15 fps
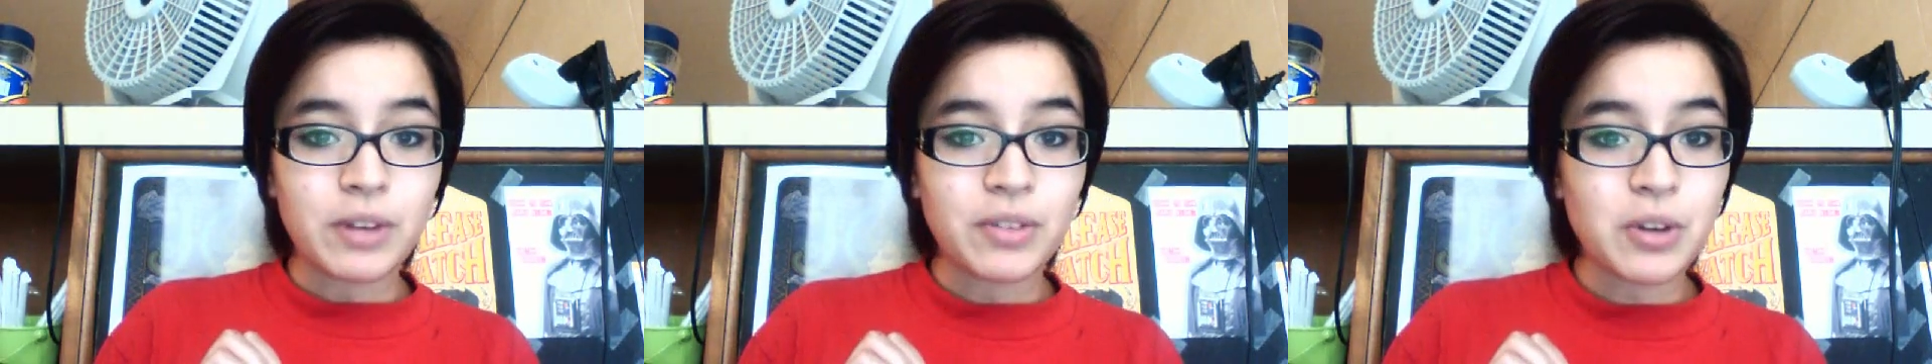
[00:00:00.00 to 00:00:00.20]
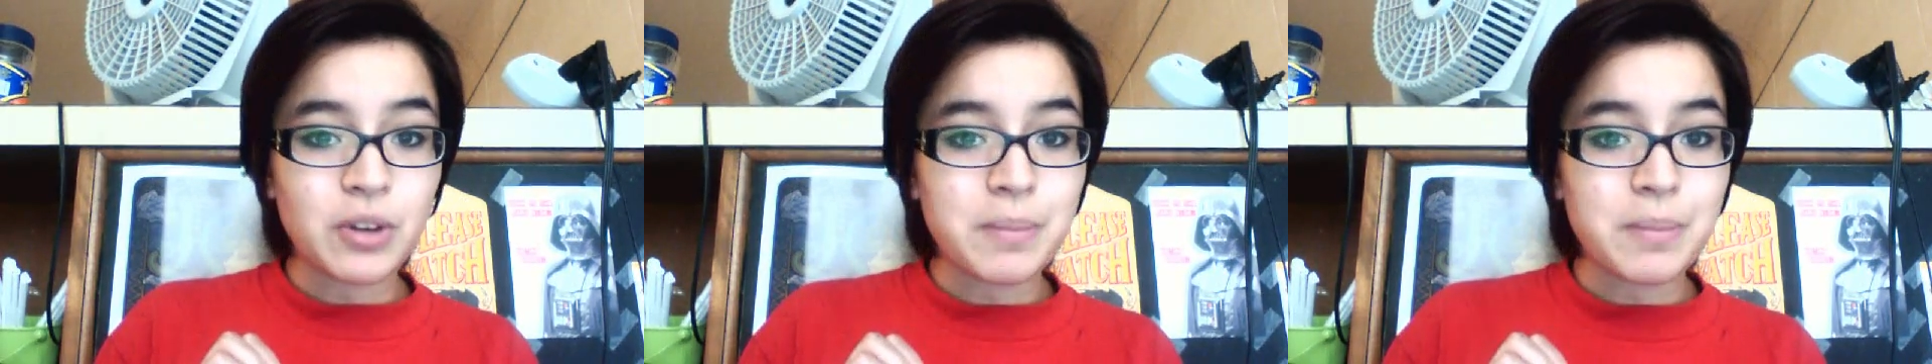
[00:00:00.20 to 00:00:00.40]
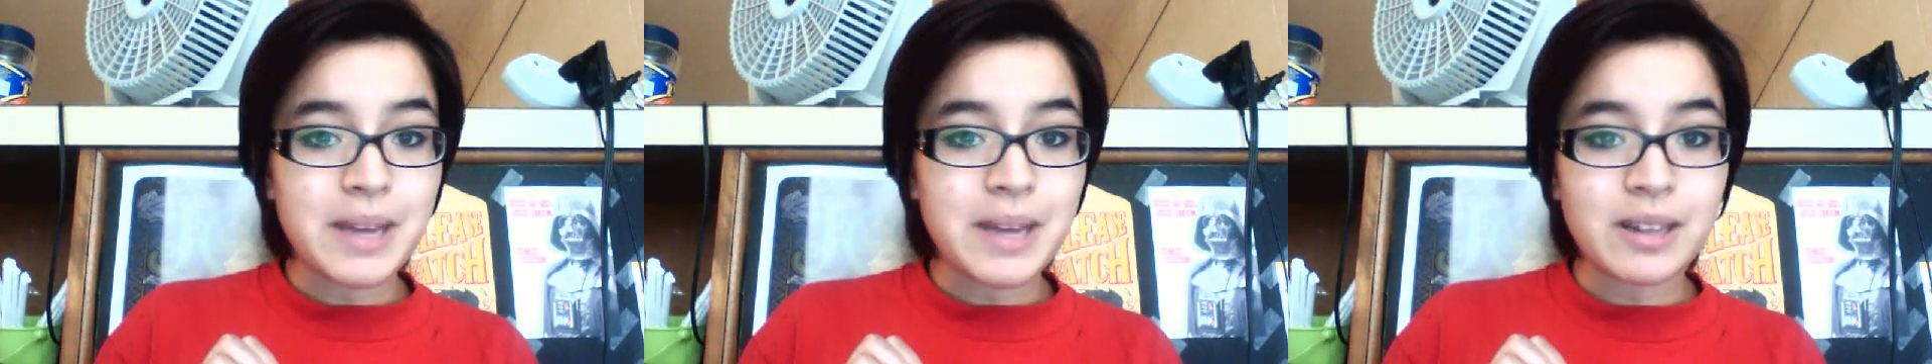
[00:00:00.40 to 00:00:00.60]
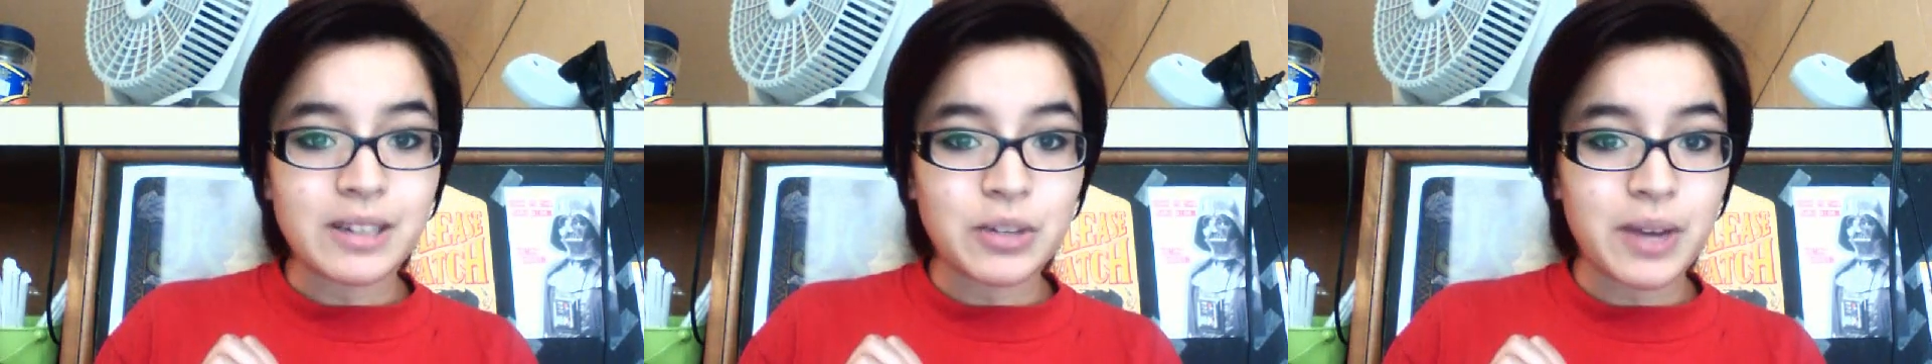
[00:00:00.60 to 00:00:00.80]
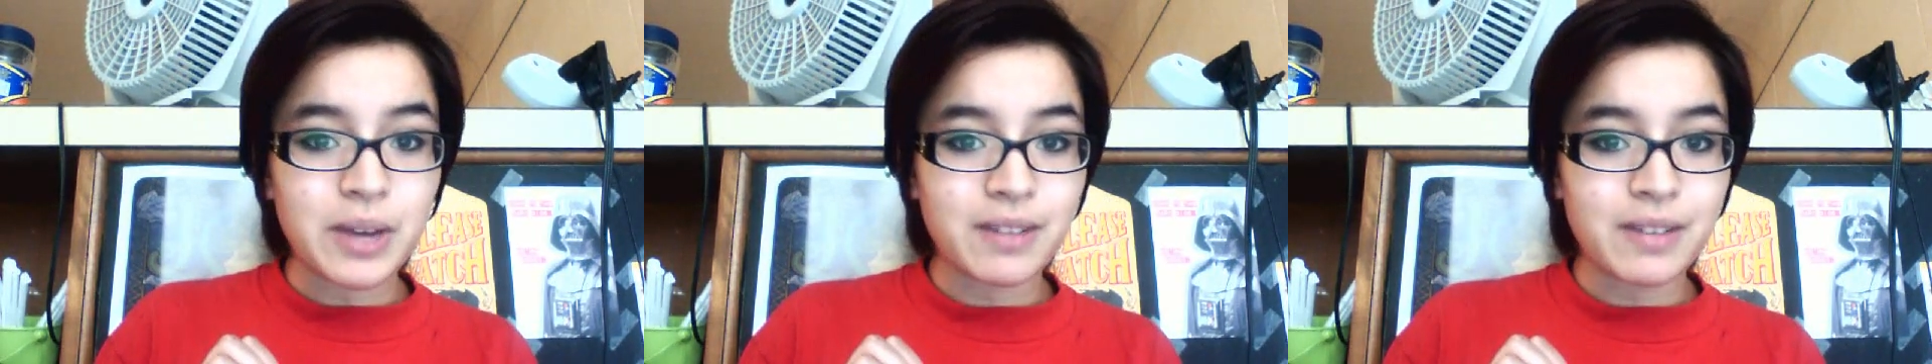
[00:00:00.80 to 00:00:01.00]
if you're a male
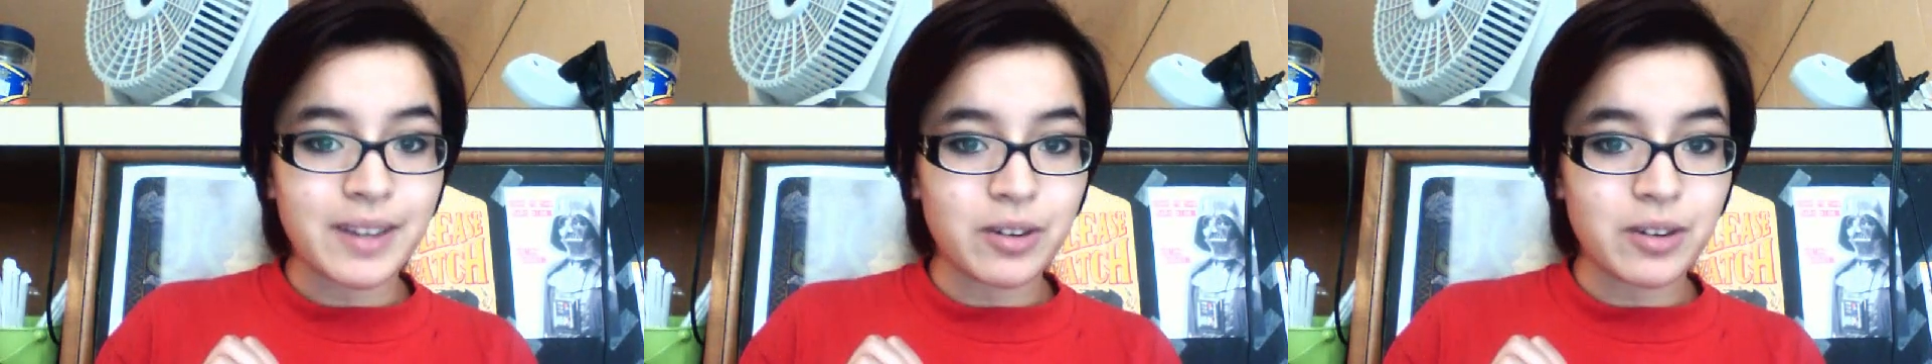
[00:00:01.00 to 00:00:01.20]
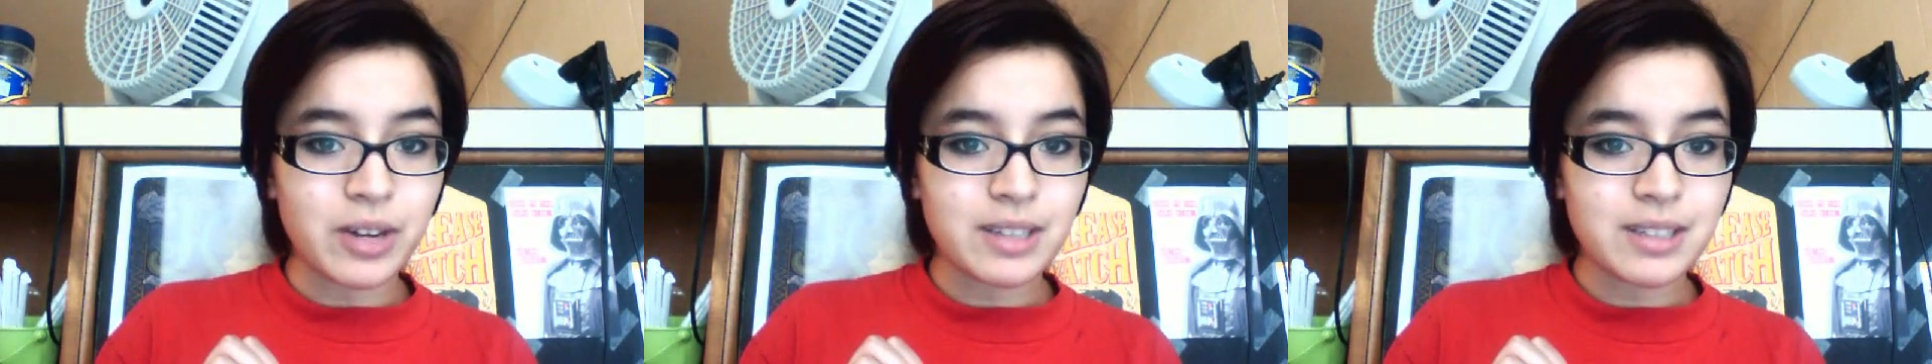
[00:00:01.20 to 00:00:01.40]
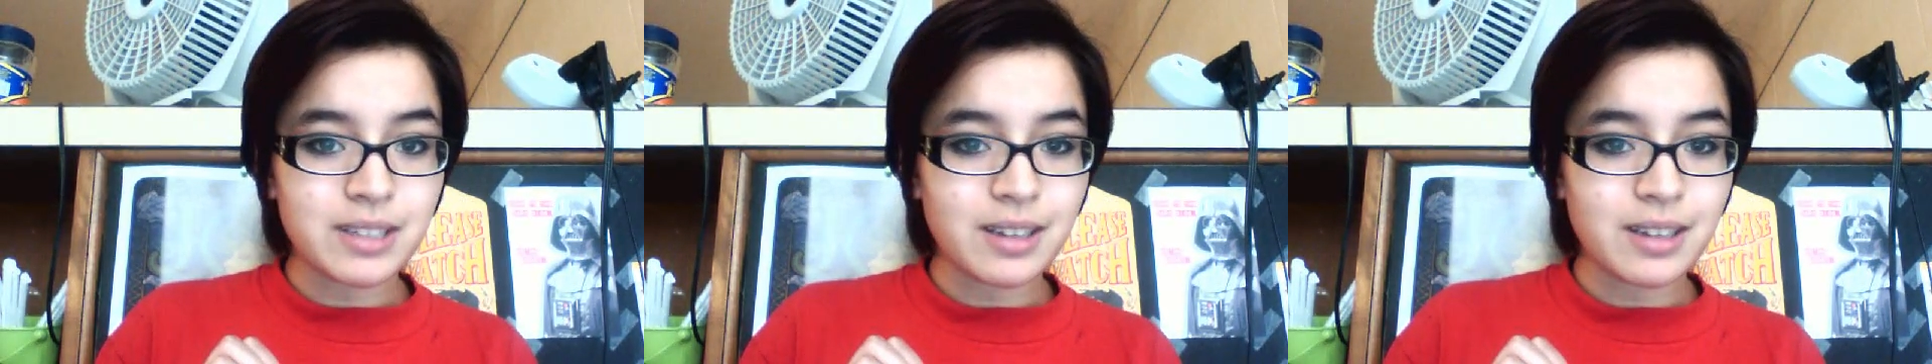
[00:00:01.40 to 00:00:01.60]
and you have anorexia?